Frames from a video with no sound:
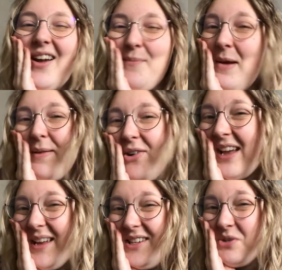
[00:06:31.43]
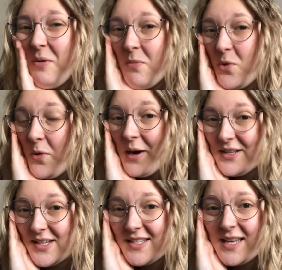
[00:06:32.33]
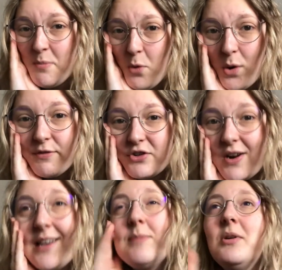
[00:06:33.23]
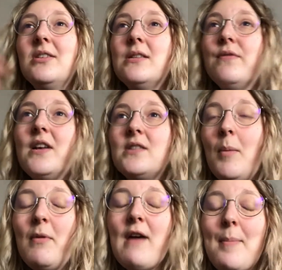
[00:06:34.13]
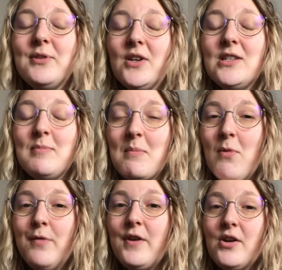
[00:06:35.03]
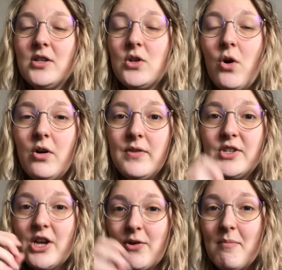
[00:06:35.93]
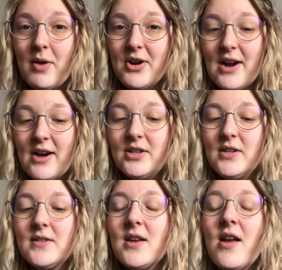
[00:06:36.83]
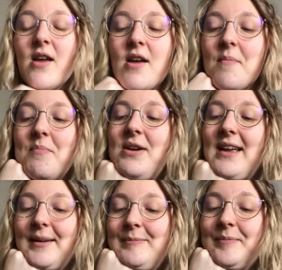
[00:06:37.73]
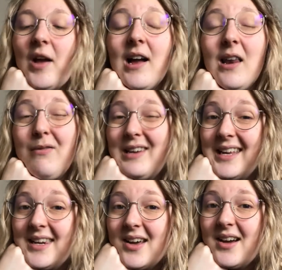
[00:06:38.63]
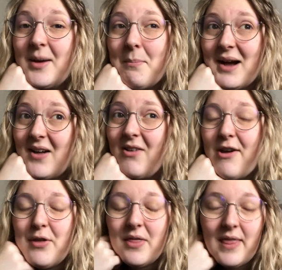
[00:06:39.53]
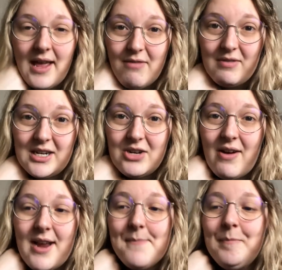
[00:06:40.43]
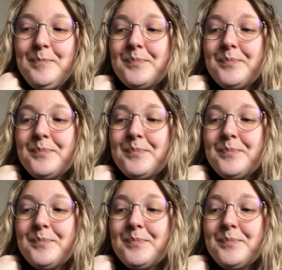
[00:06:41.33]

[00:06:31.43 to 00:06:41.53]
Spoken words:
Maybe I'll get into it more as I see more of the dregs, because the first couple of episodes have been more focused on the Shadow and Bone characters. But yeah, I love Alina and Mal. I think they're really great.